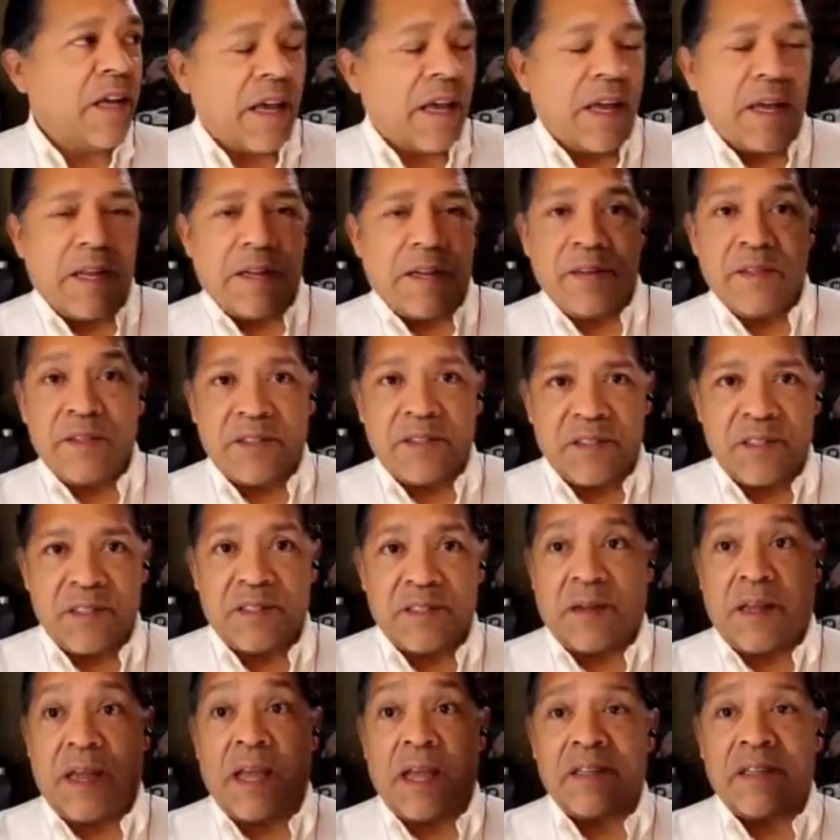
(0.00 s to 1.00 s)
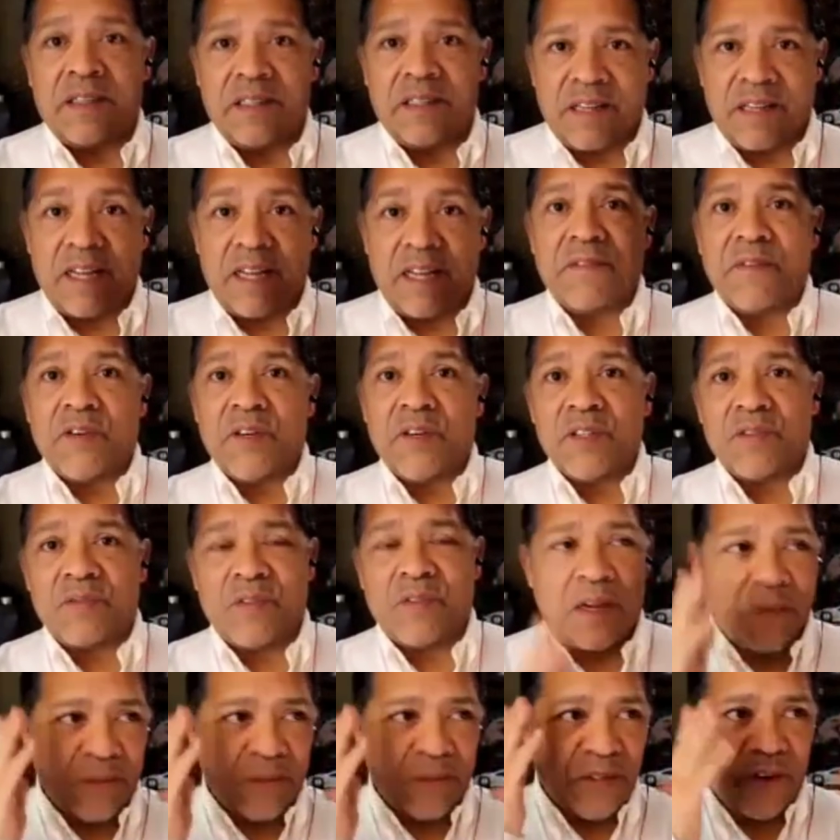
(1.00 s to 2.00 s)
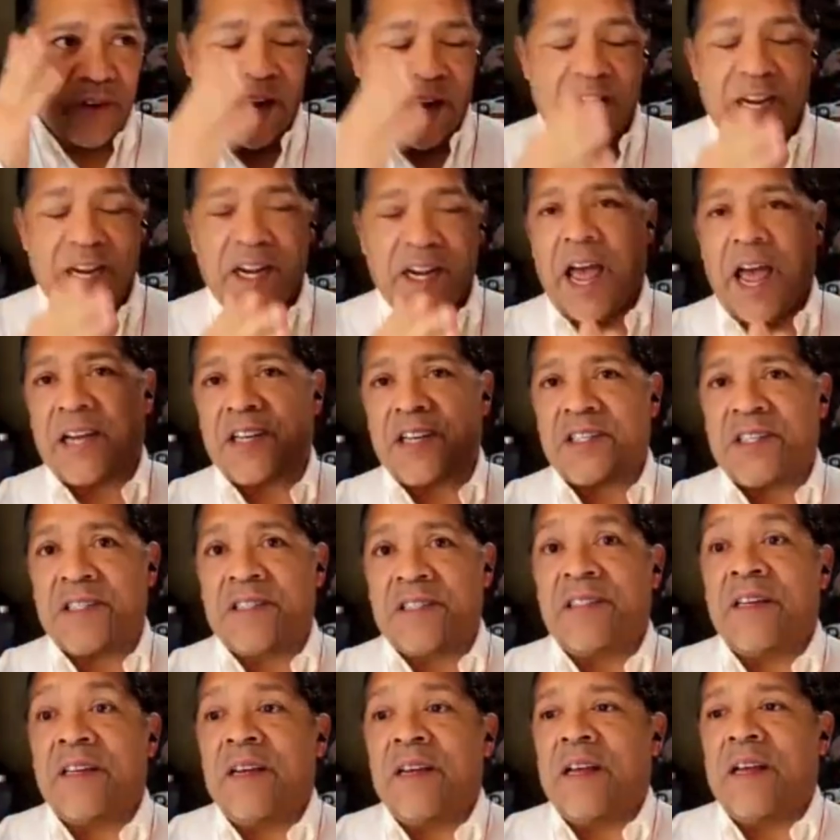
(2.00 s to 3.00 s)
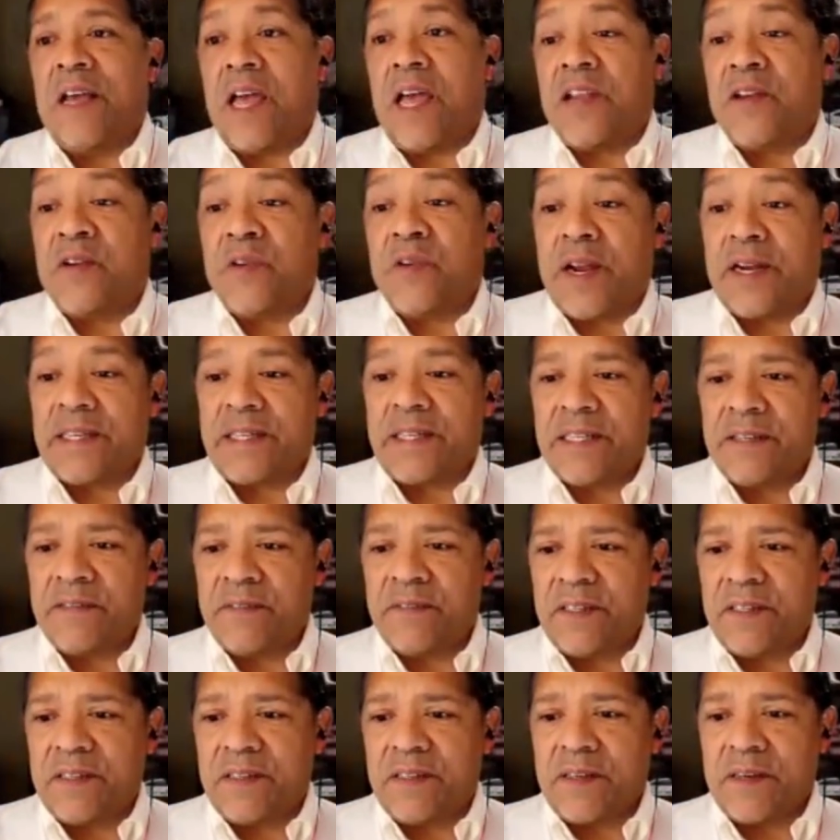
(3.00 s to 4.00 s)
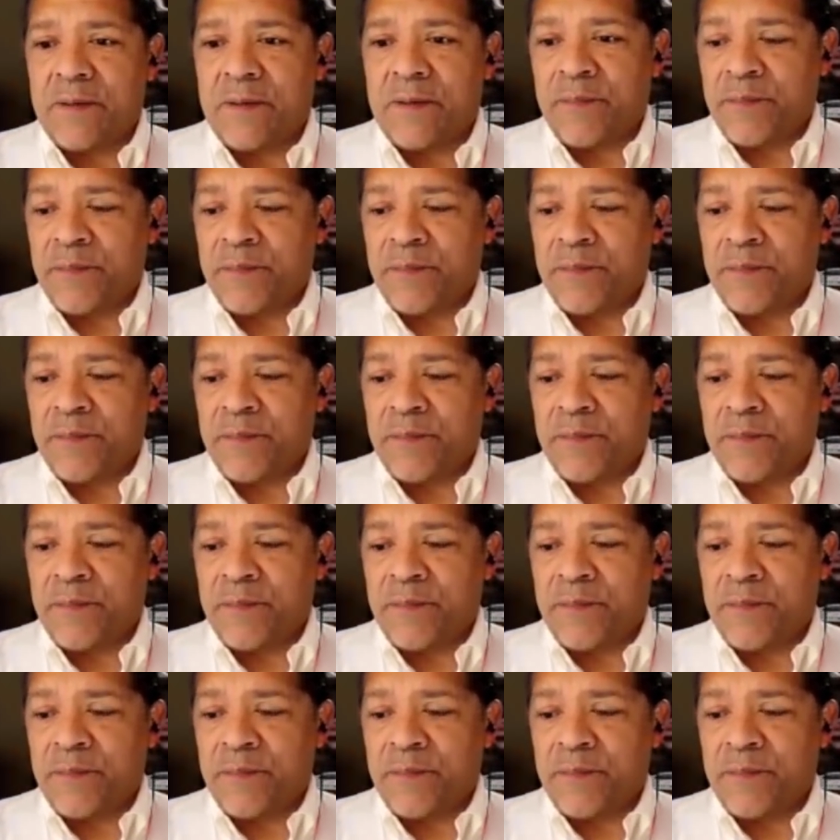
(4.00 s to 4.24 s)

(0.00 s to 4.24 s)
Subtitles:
and stay diversified with your actions and your activities here.